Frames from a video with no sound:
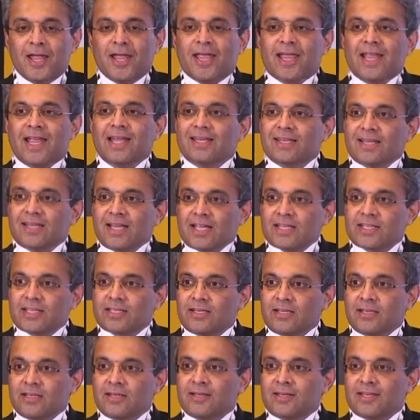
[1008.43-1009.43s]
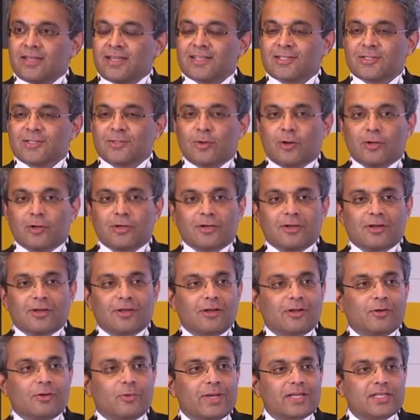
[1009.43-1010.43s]
International is not
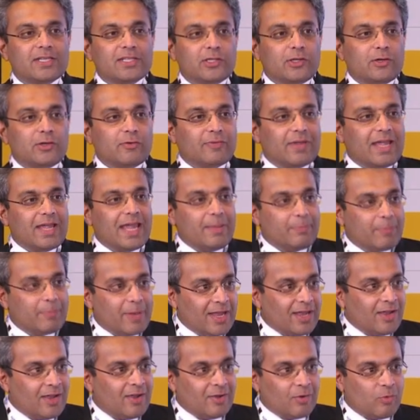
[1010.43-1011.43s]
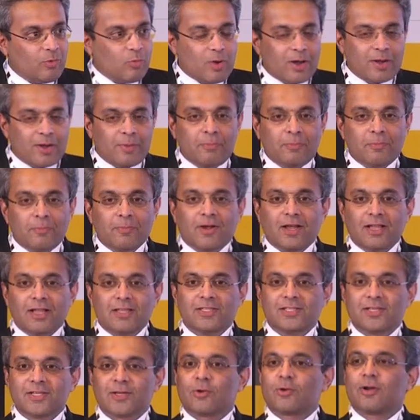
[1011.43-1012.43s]
a question of aping one
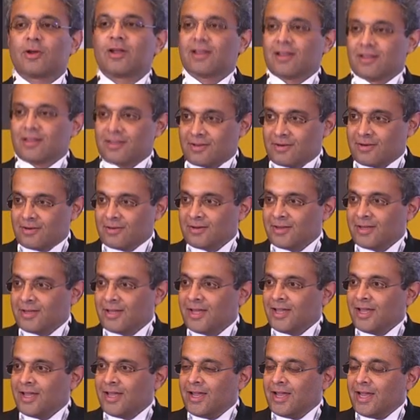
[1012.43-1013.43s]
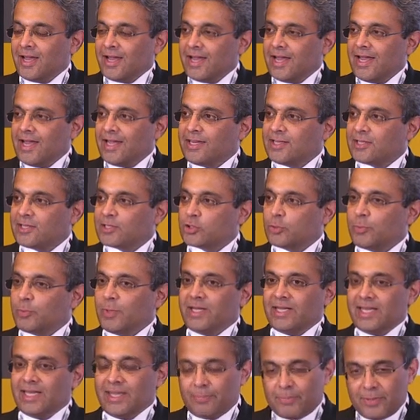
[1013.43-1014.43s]
culture or another. It is to be
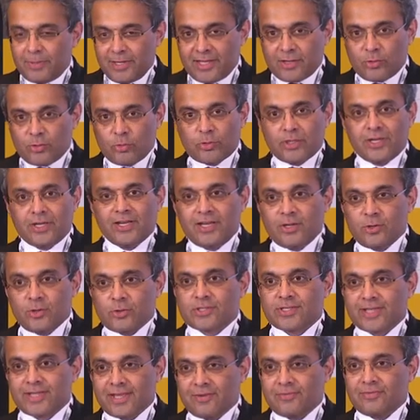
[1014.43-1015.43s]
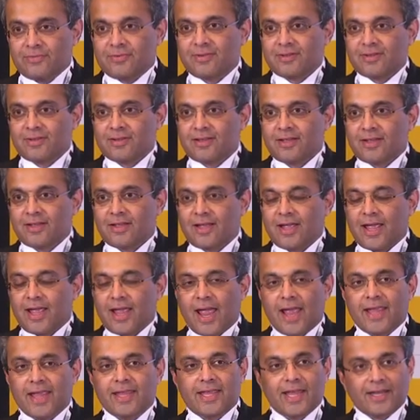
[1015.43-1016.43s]
deeply rooted in yourself,
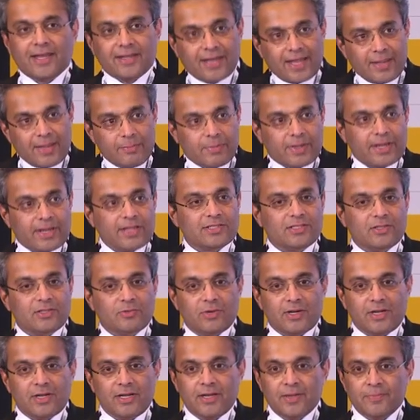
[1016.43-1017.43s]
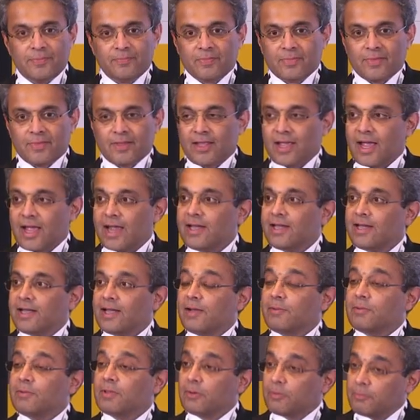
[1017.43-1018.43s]
yet embrace the world. And
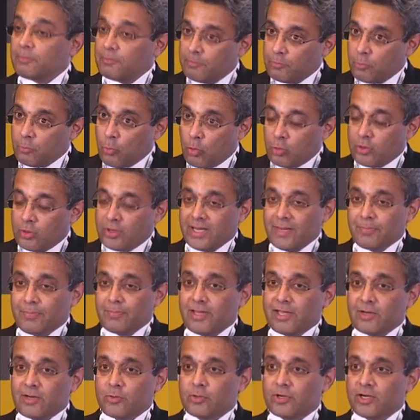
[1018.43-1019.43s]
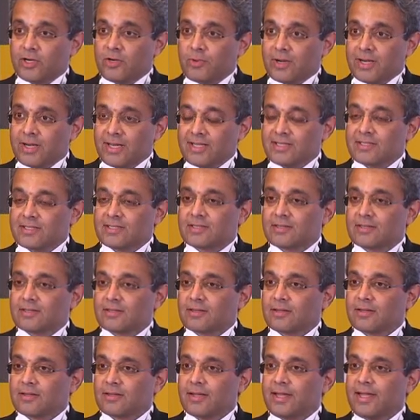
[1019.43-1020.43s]
the more deeply rooted one is,
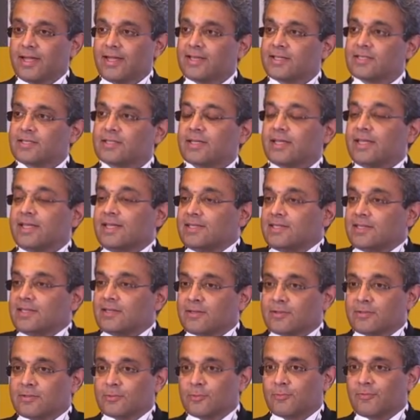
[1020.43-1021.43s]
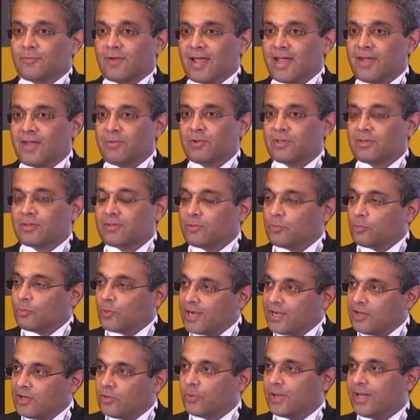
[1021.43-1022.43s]
it is easier to fly with
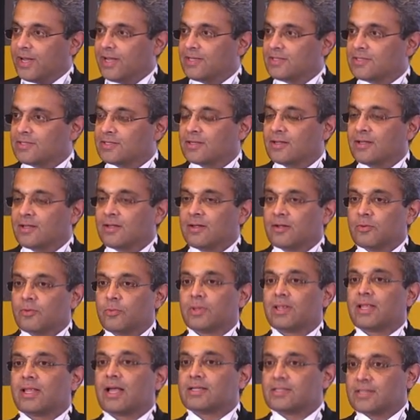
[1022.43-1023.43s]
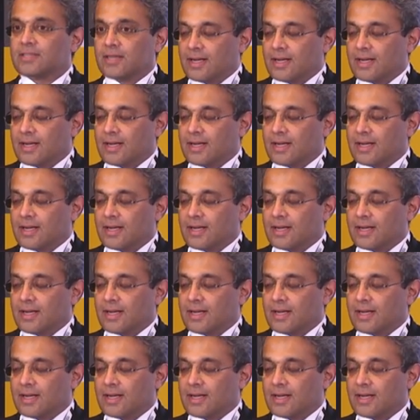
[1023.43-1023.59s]
wider wings, with larger